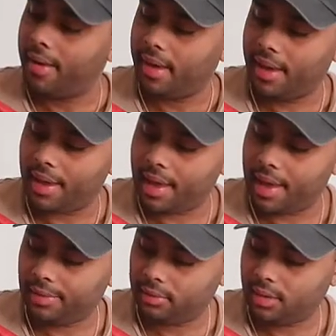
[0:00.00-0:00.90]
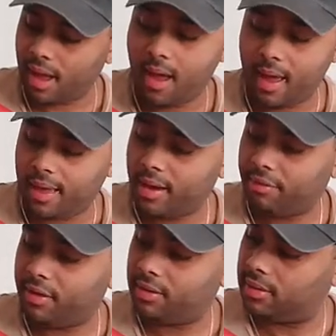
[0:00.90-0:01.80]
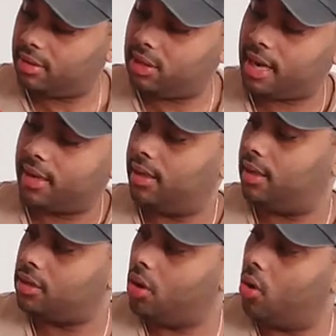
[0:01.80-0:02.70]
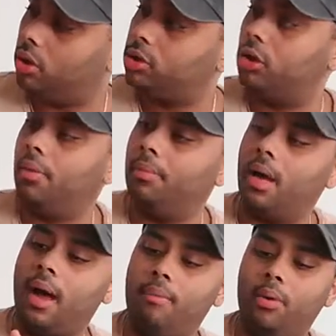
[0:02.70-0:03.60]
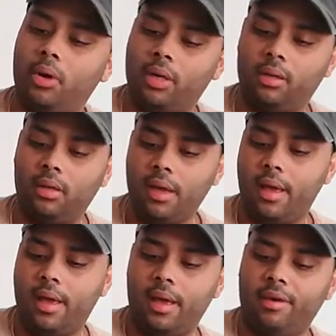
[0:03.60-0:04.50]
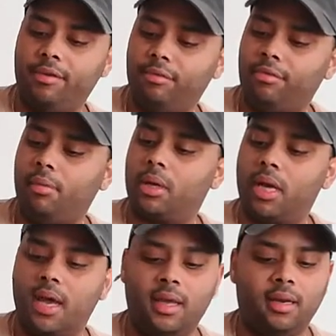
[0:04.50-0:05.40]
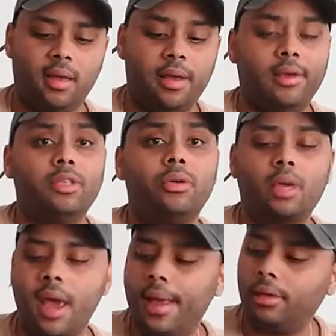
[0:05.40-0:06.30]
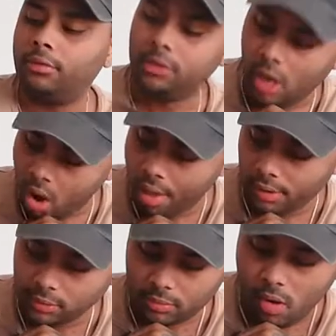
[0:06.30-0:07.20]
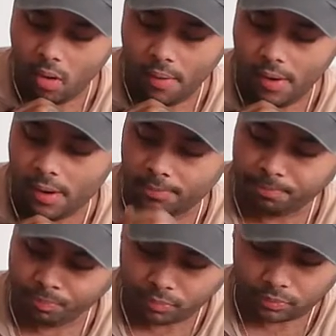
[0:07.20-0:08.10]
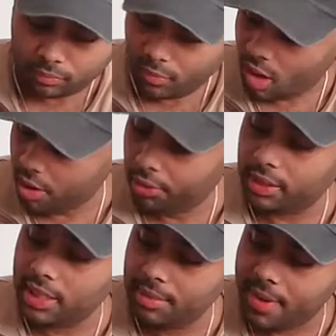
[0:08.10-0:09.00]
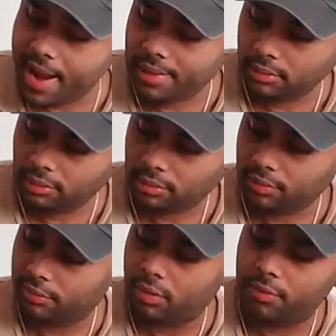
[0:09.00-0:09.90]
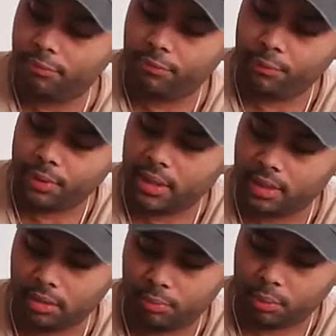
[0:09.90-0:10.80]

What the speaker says: and I think this jacket is awesome. I bought it from a guy in UK on eBay for a really good